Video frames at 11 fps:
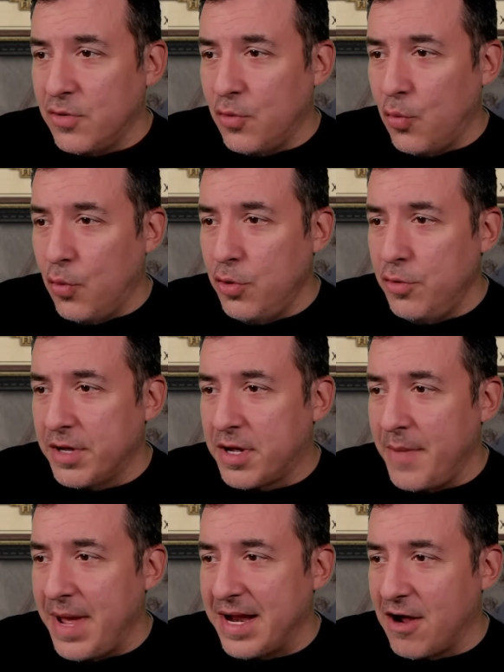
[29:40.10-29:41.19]
who the
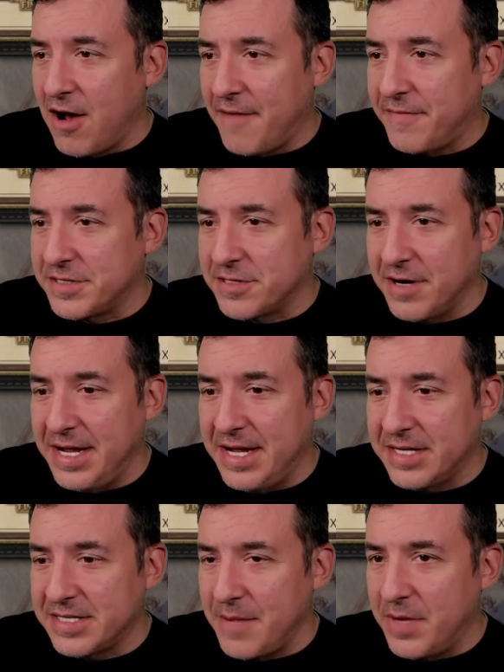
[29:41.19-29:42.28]
commanding officer
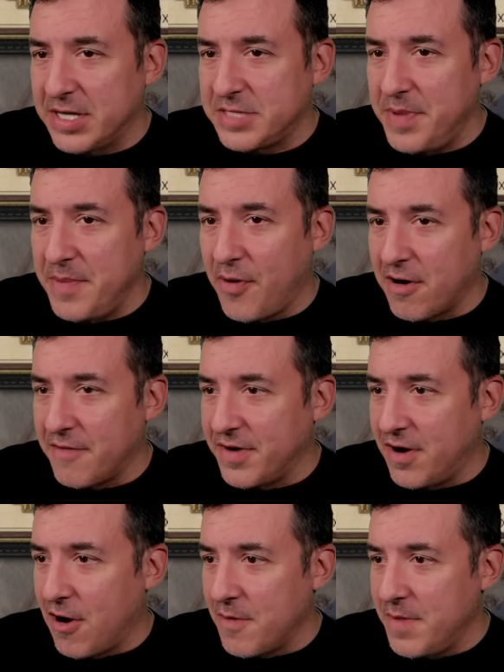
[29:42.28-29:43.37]
is. I must be part of an
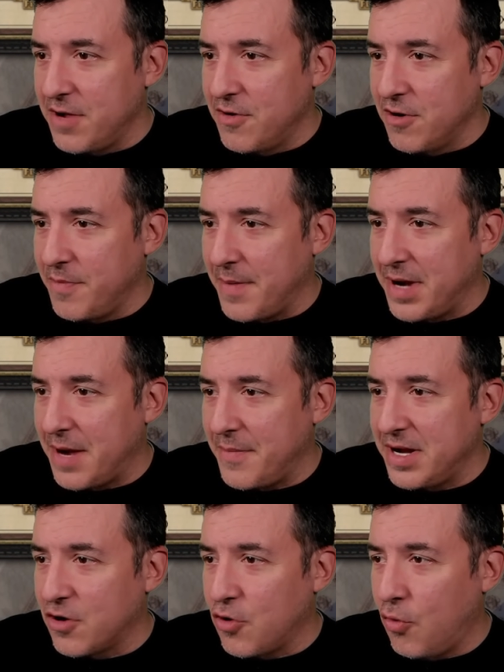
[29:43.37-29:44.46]
army group. I mean, I'm in
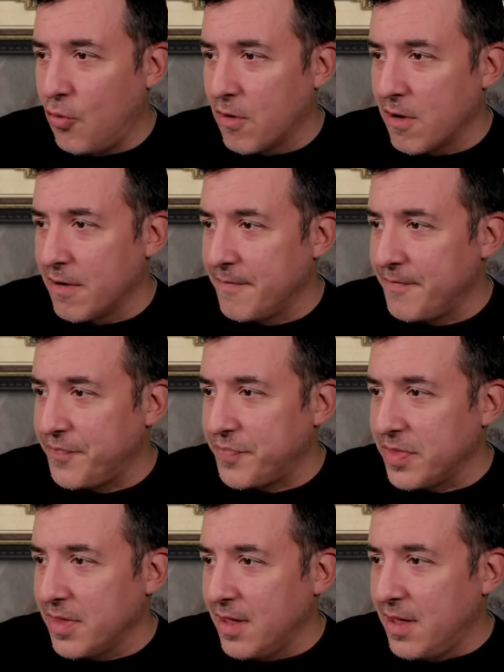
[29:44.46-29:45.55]
a corps,
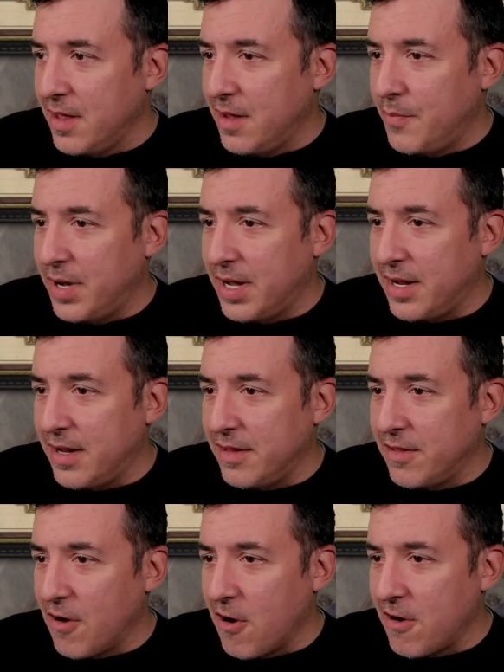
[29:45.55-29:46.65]
but
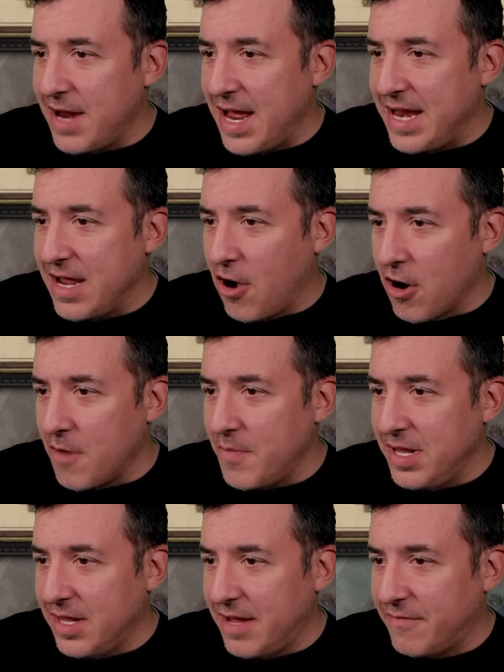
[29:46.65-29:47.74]
there aren't any army
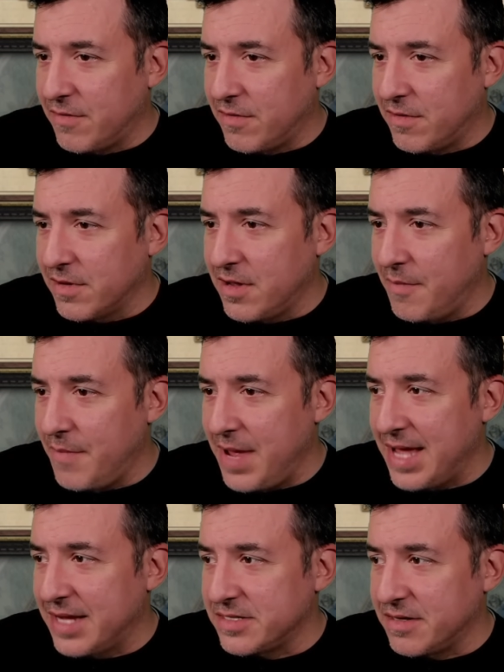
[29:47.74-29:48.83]
level
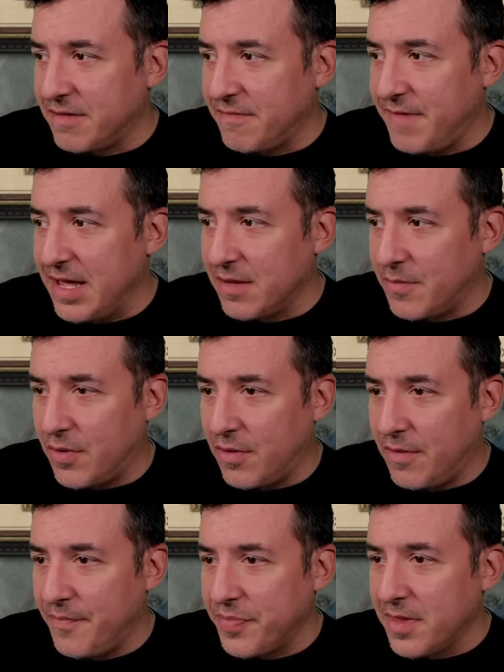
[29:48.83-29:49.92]
commands available.
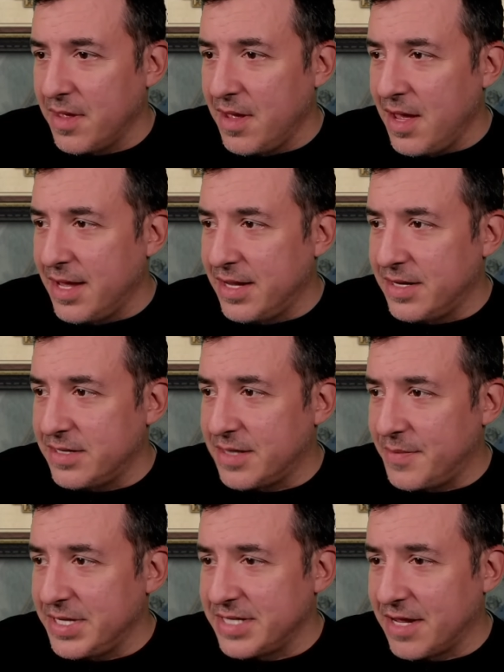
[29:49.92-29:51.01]
And some of
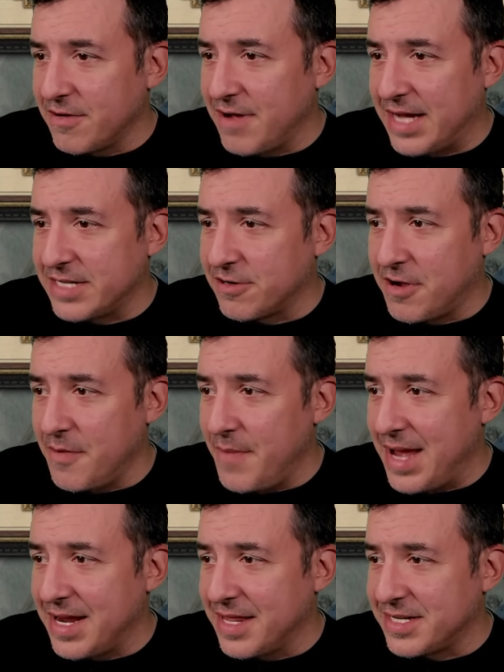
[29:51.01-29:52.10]
these other guys that are
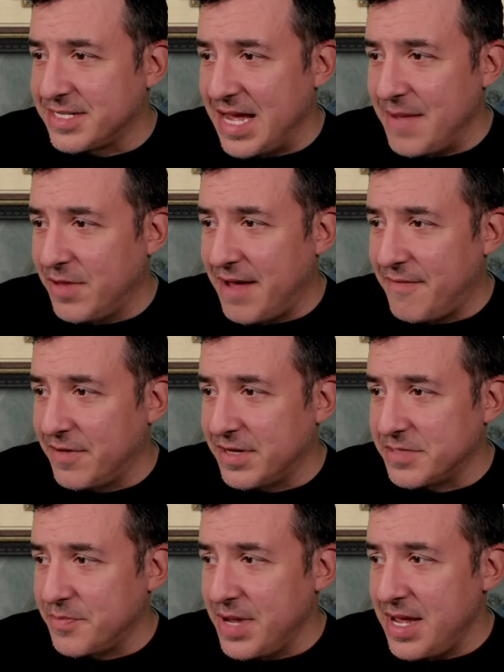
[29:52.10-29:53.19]
commanding the same level as
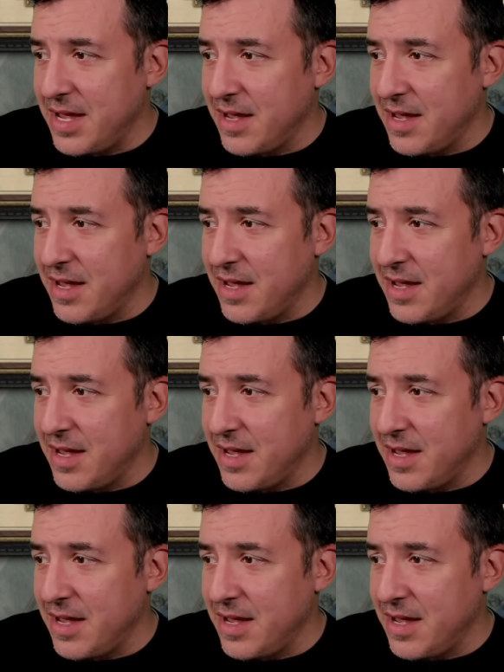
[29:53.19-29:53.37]
me